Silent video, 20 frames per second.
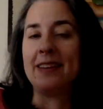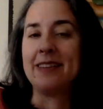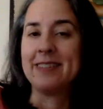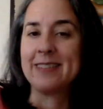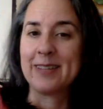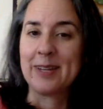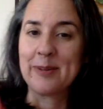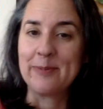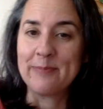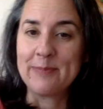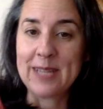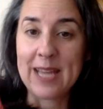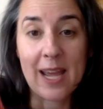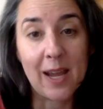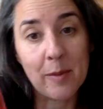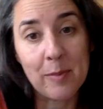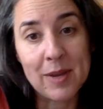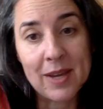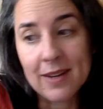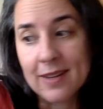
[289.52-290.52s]
and um,
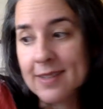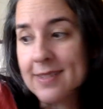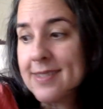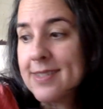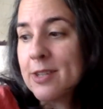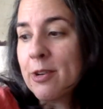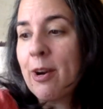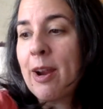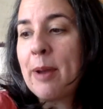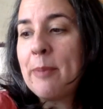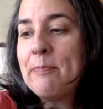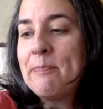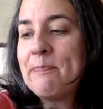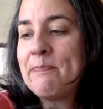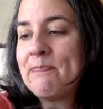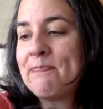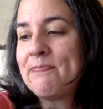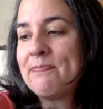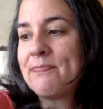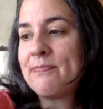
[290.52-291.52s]
tag me on Instagram,
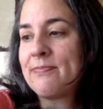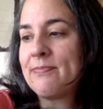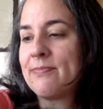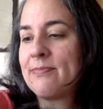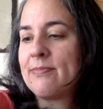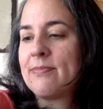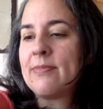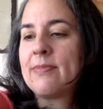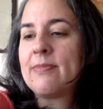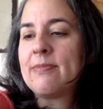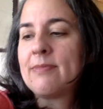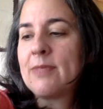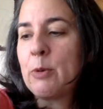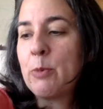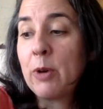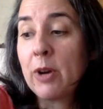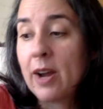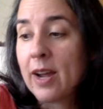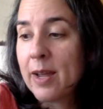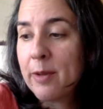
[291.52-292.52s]

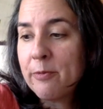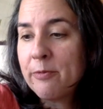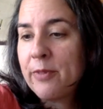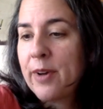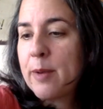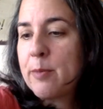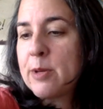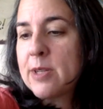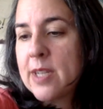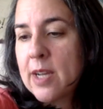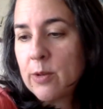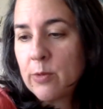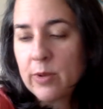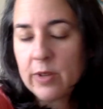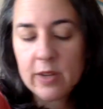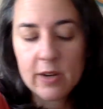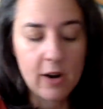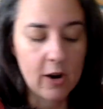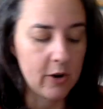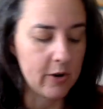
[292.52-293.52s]
where I am Fibretown with
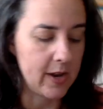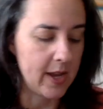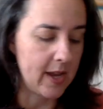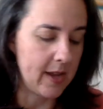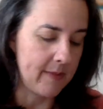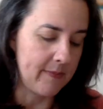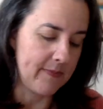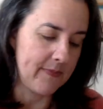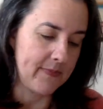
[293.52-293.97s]
an R-E.